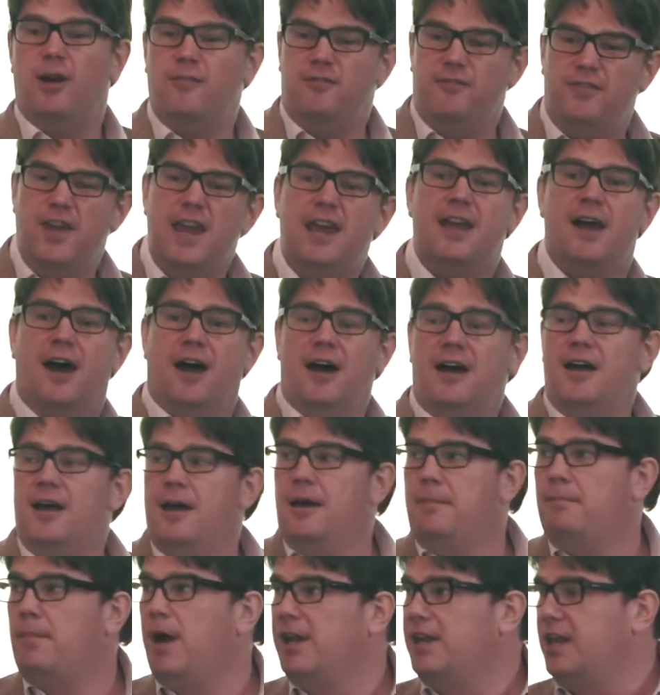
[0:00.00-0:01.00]
I figure,
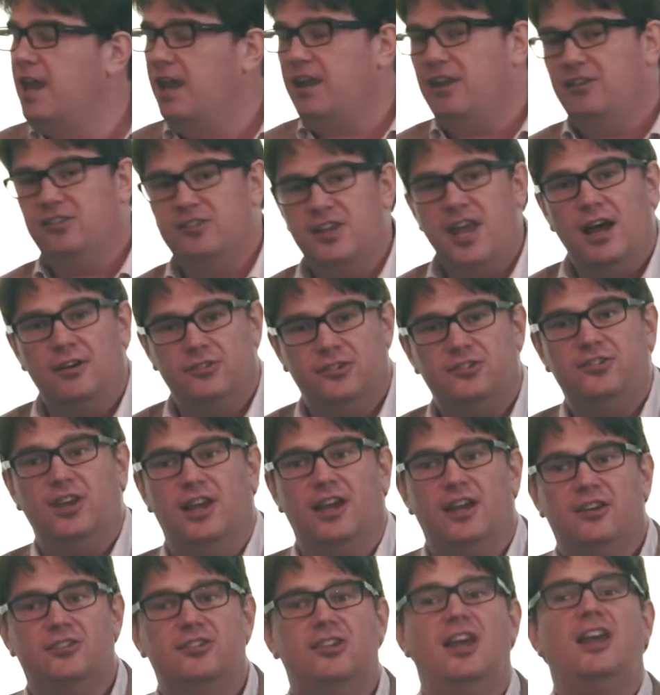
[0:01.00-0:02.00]
my kid is now
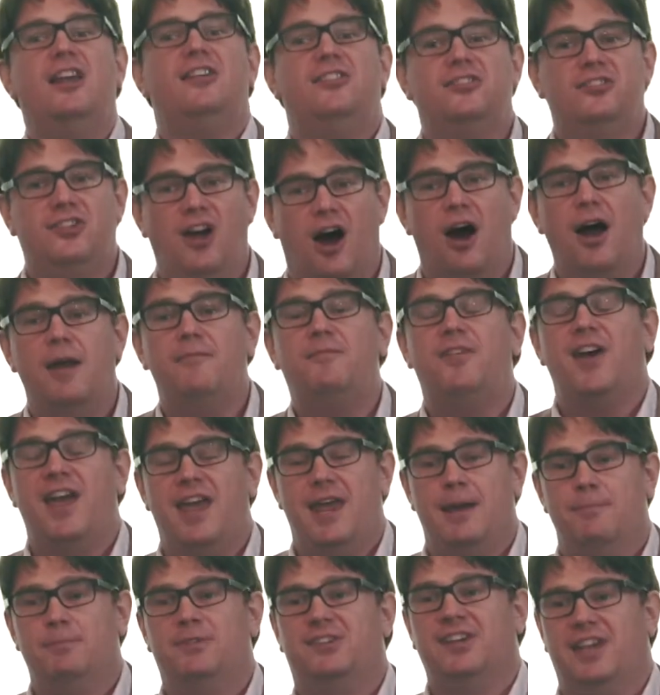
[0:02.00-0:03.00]
6, it's time for
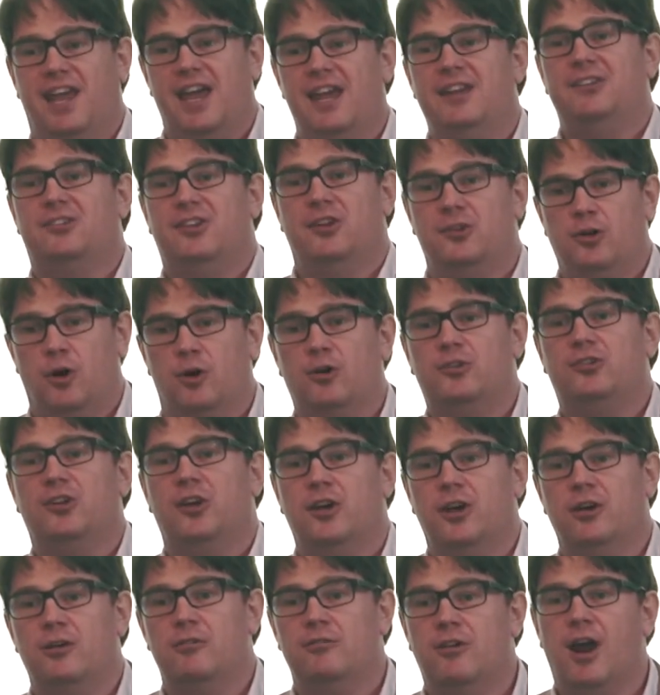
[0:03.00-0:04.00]
him to get into Doctor
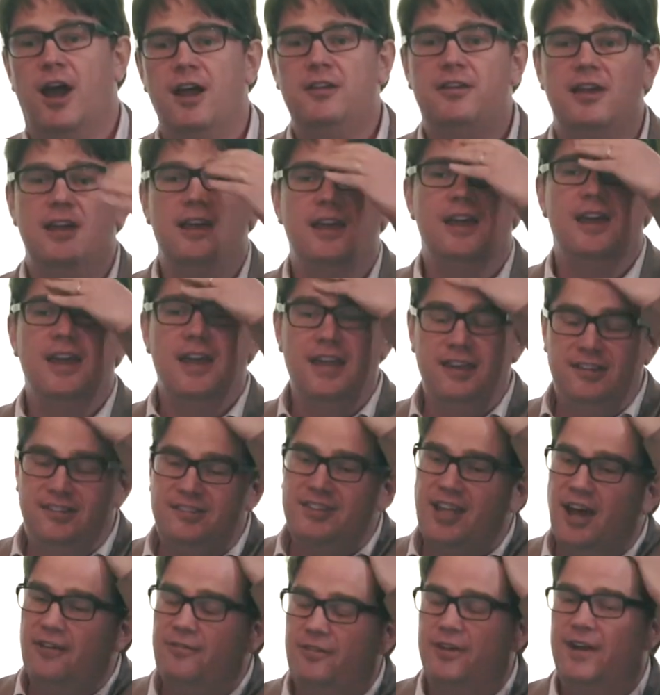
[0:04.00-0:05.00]
Who, right? He's
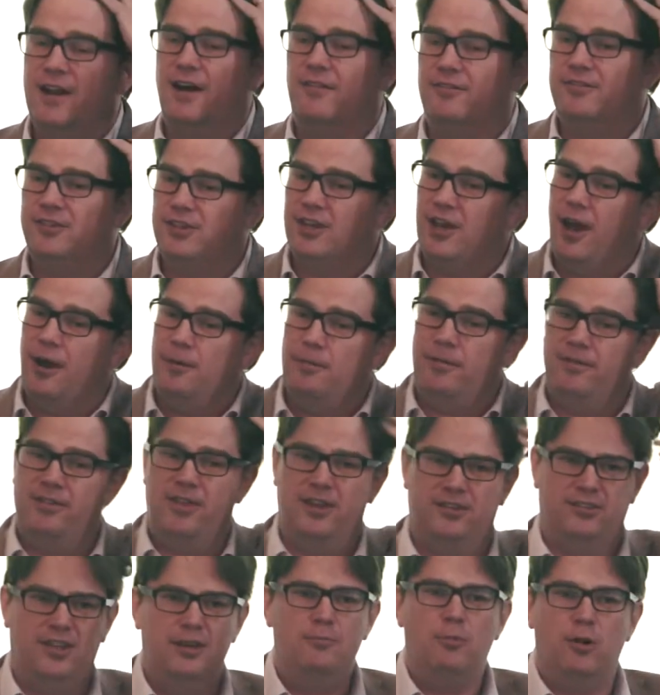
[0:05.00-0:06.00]
tough enough to cope with
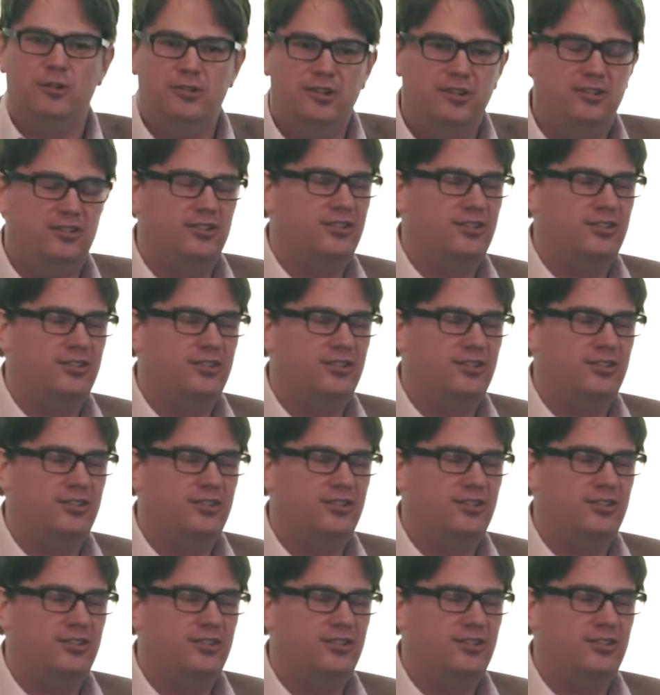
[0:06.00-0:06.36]
this. He watches